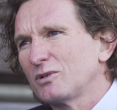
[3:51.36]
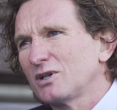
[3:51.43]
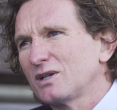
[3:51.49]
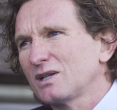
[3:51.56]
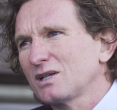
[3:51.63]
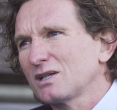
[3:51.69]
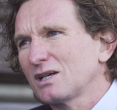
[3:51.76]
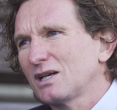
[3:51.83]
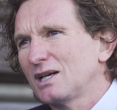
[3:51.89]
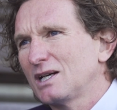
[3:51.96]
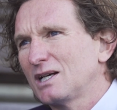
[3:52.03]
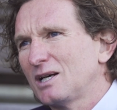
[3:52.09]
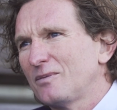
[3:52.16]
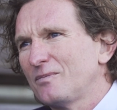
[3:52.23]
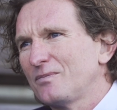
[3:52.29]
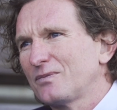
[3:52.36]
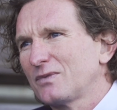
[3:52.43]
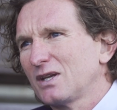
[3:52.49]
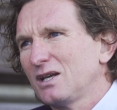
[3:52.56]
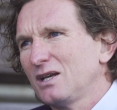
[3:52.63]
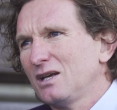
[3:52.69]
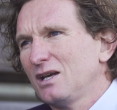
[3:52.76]
being.
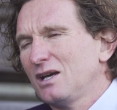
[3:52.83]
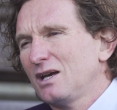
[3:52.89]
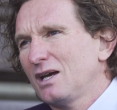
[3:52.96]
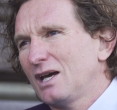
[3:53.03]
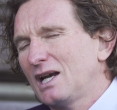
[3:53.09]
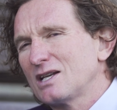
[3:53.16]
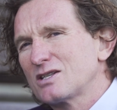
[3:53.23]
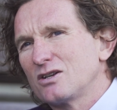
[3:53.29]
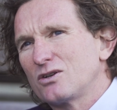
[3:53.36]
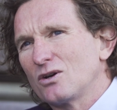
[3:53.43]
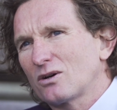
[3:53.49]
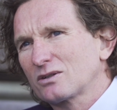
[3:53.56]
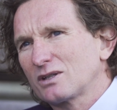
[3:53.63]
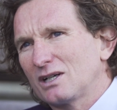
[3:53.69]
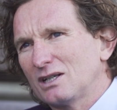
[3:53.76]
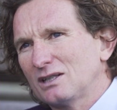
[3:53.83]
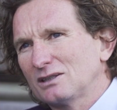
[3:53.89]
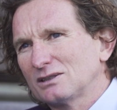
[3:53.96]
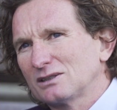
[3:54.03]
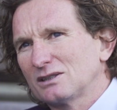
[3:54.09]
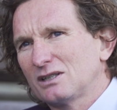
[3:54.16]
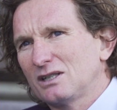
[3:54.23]
And as a doctor,
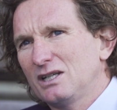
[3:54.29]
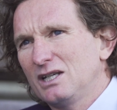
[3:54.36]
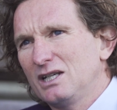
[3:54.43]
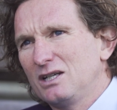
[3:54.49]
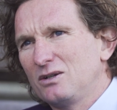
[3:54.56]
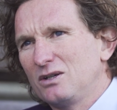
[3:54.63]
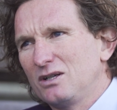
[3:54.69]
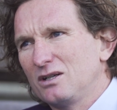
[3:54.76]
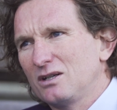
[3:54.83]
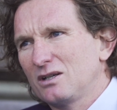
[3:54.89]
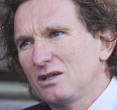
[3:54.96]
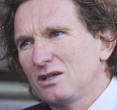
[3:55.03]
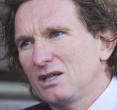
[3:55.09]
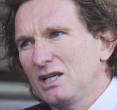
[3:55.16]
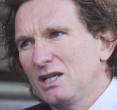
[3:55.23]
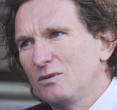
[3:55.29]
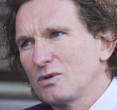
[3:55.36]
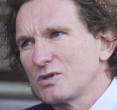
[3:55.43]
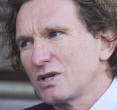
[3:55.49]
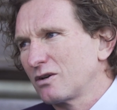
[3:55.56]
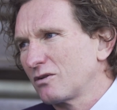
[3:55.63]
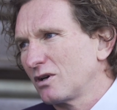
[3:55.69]
he
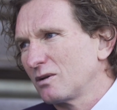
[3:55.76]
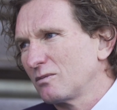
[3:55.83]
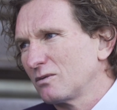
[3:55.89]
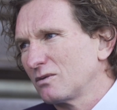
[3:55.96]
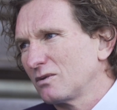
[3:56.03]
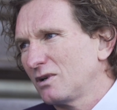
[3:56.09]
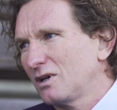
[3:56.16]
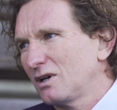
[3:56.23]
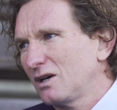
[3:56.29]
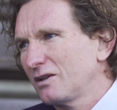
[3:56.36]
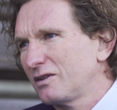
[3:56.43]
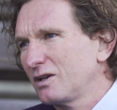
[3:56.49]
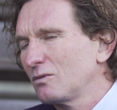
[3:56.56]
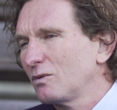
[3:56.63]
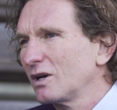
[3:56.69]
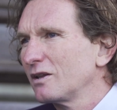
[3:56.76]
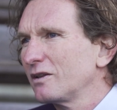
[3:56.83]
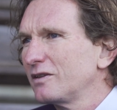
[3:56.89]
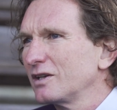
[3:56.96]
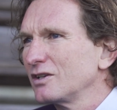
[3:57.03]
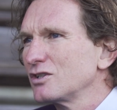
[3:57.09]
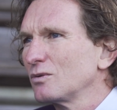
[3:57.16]
was incredible. I think one of the
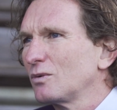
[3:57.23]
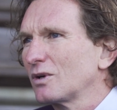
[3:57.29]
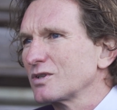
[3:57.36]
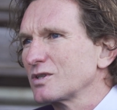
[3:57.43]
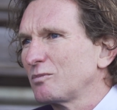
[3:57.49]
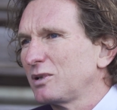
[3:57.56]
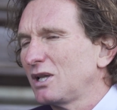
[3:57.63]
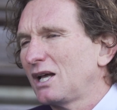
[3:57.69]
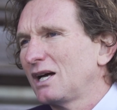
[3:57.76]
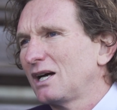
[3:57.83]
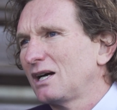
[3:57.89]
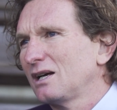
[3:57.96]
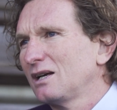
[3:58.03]
things you want as a player